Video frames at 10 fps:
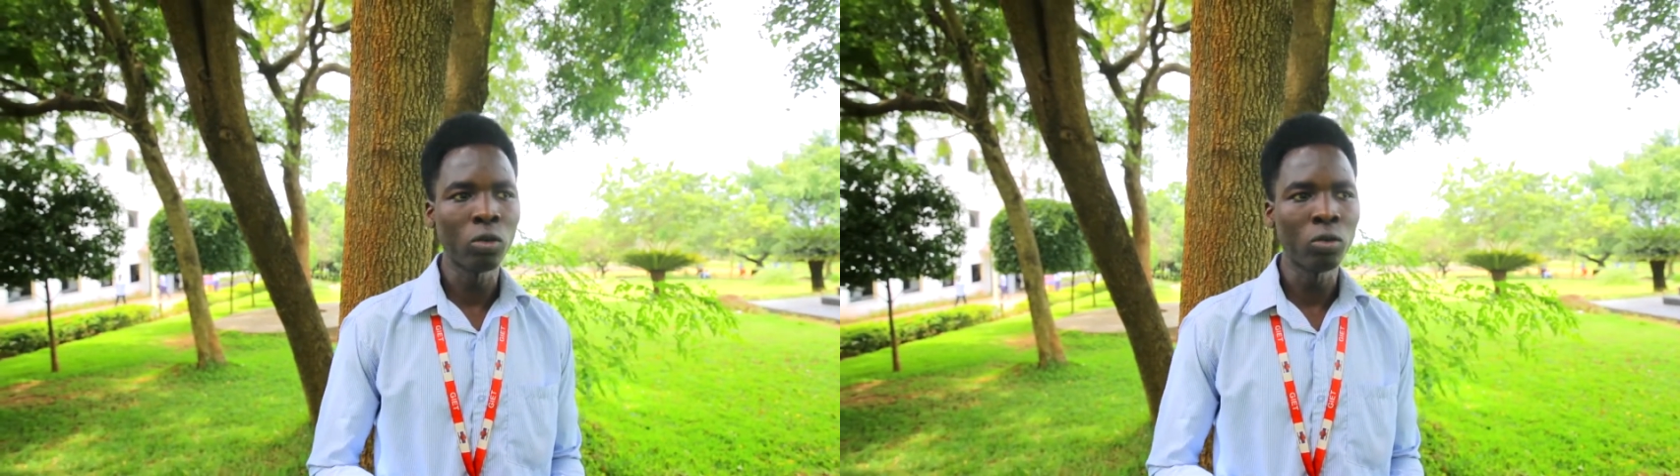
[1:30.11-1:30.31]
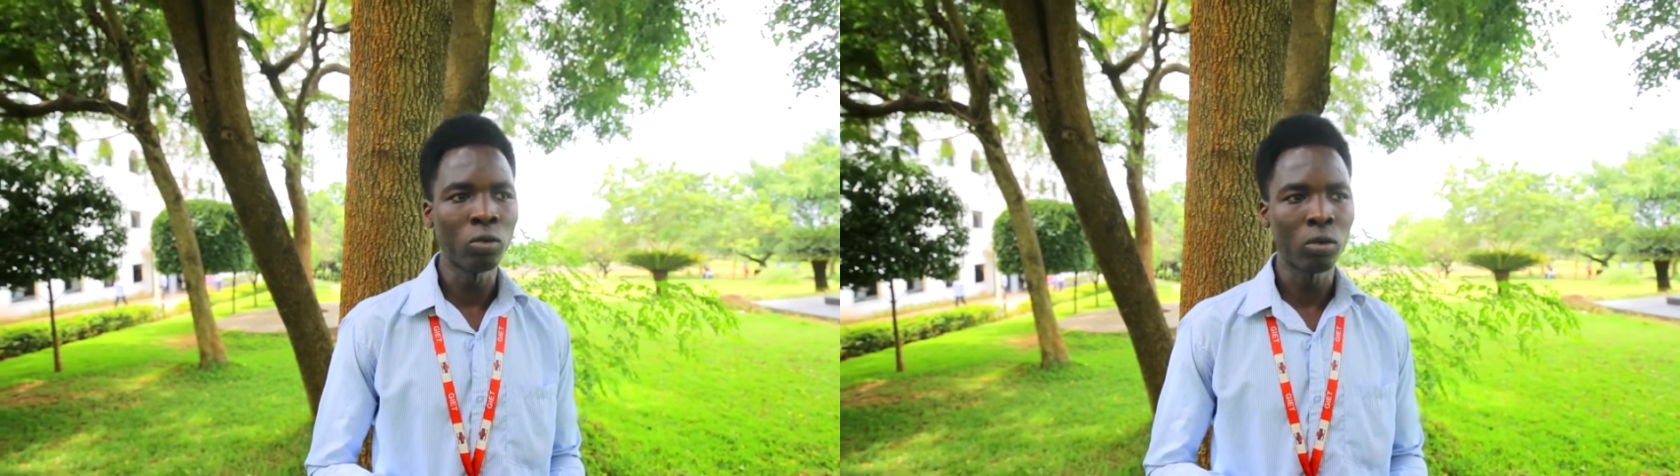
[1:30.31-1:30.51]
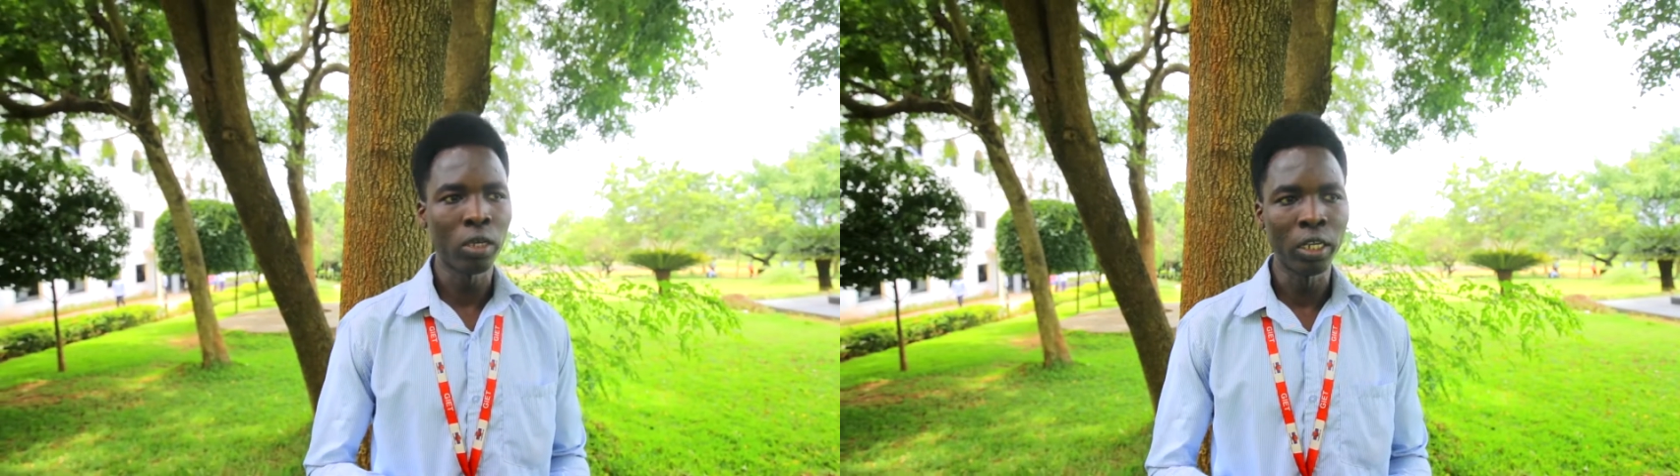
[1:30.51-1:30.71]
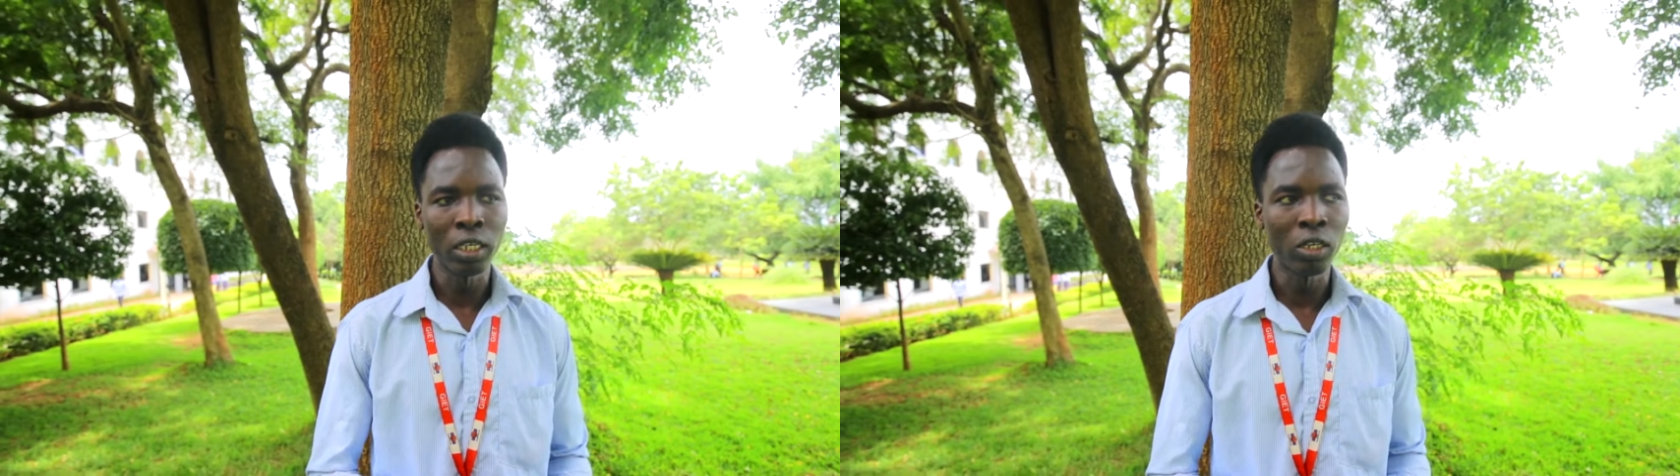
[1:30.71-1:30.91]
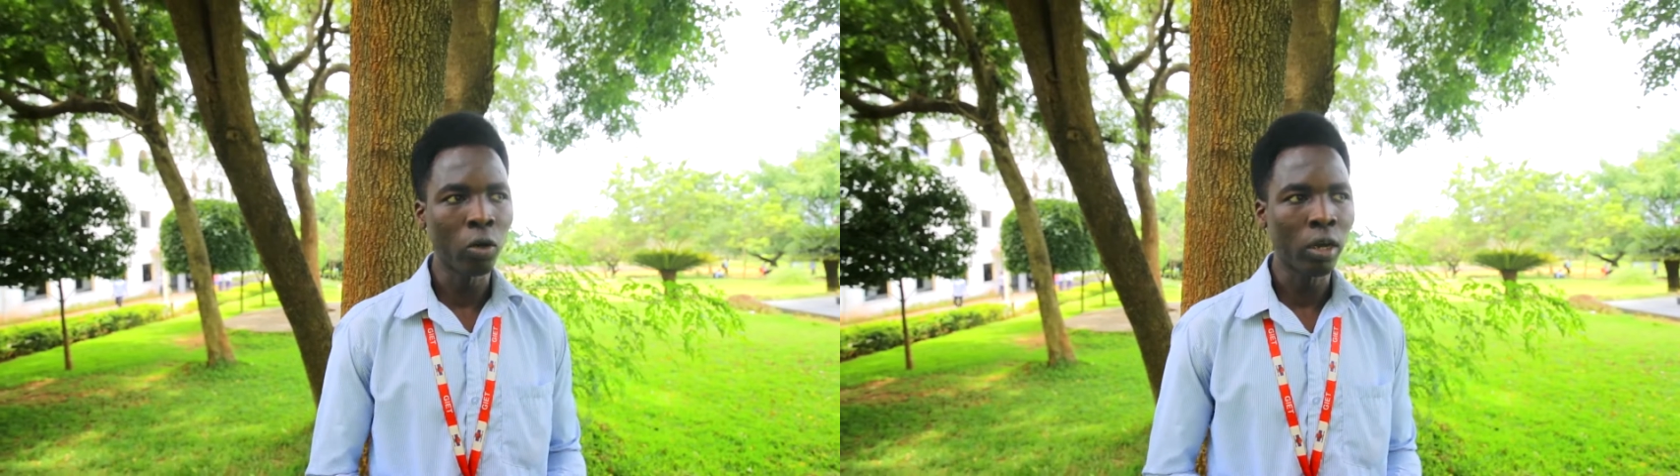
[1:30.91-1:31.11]
know
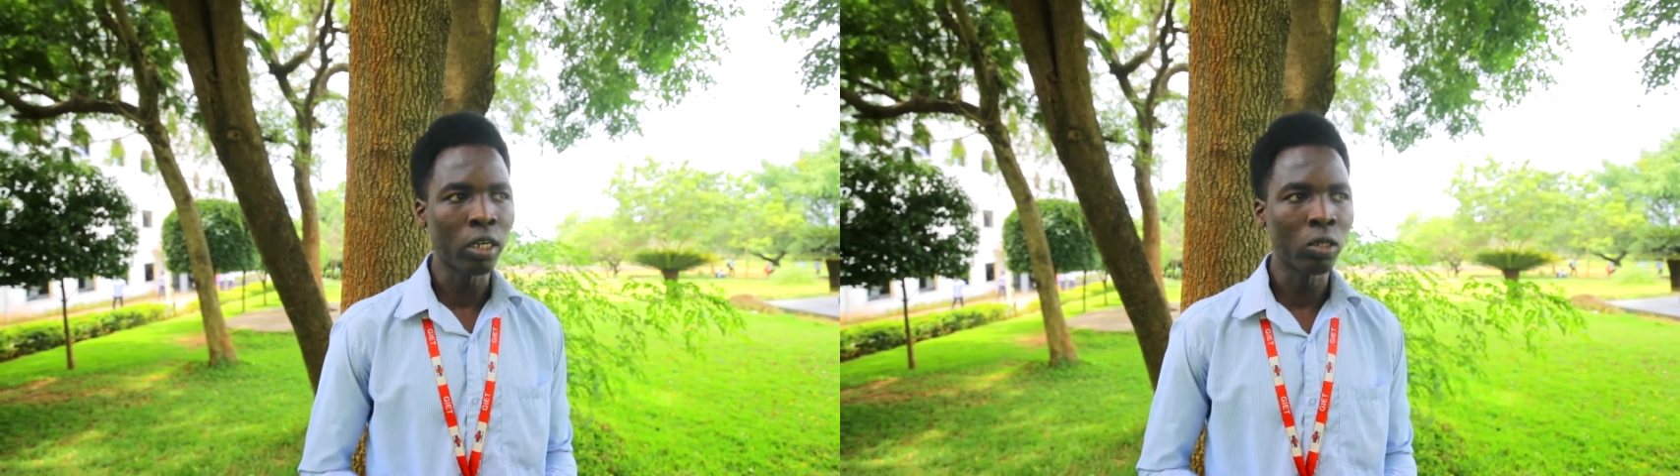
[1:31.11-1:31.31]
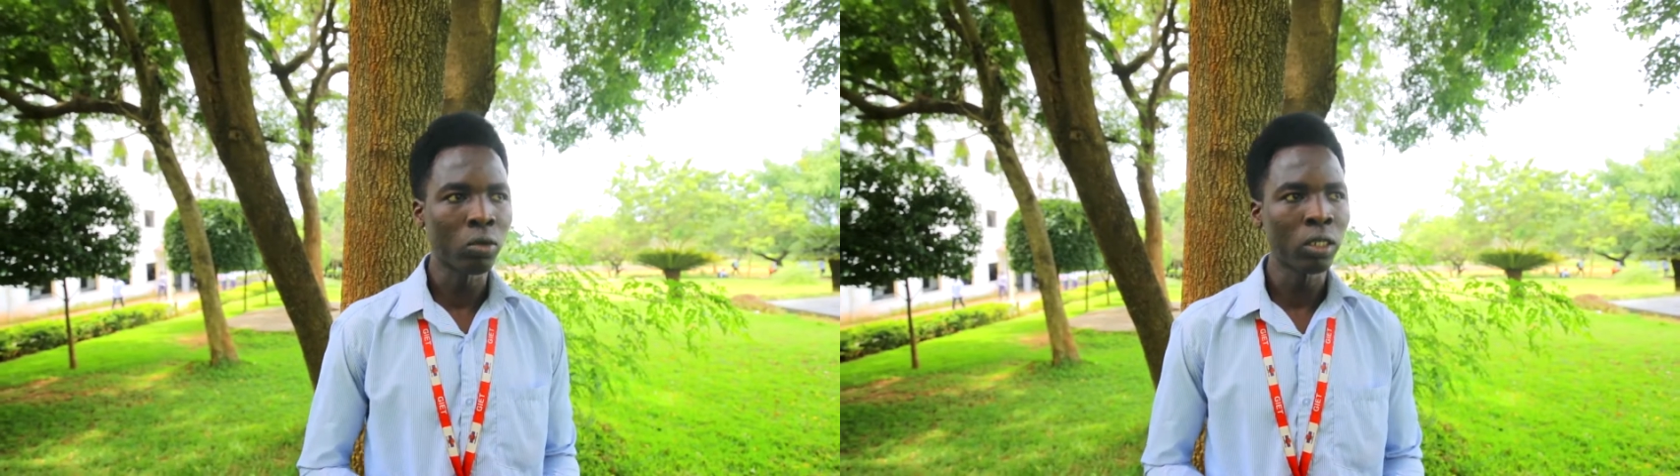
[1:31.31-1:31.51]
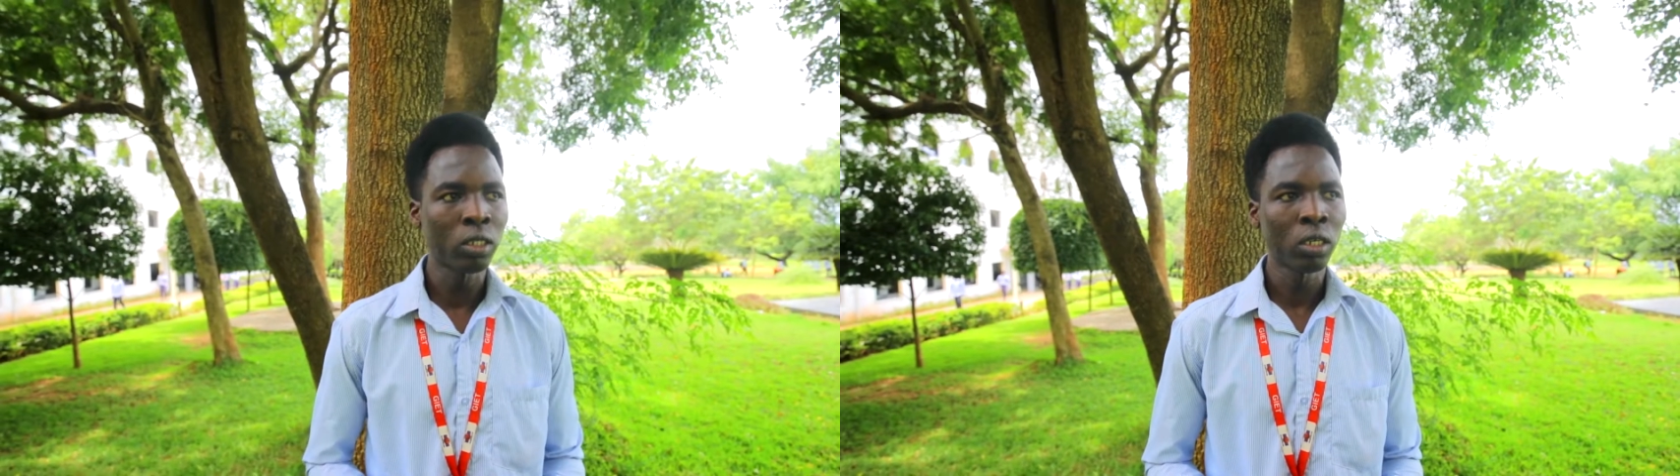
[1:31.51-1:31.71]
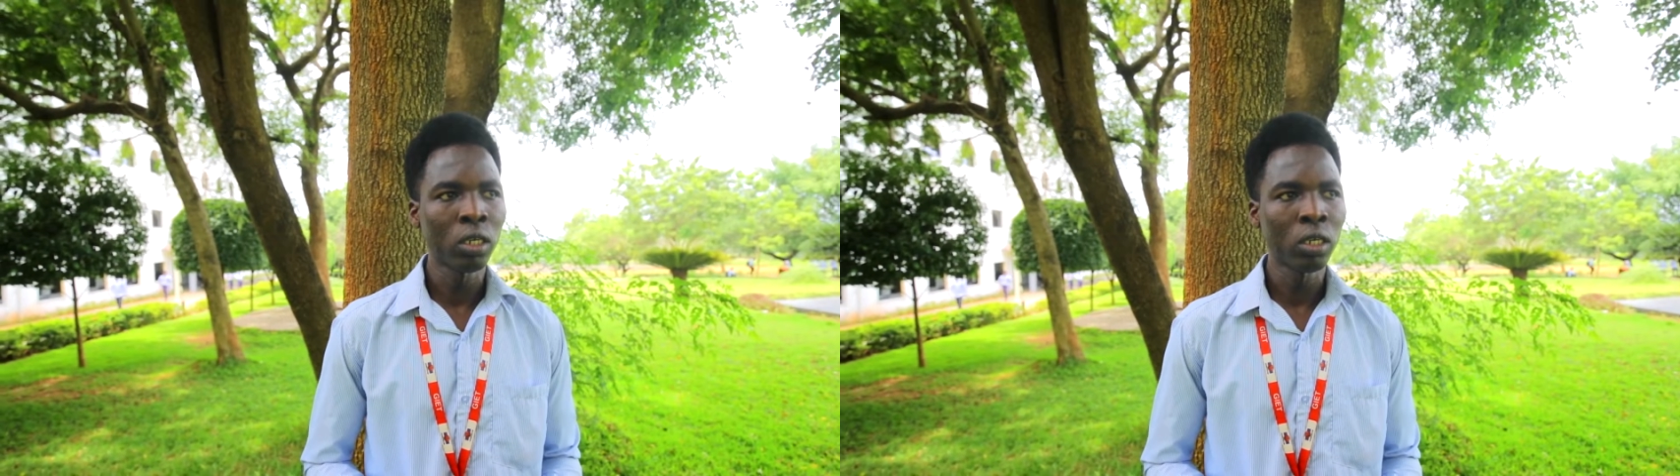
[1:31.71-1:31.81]
any local language.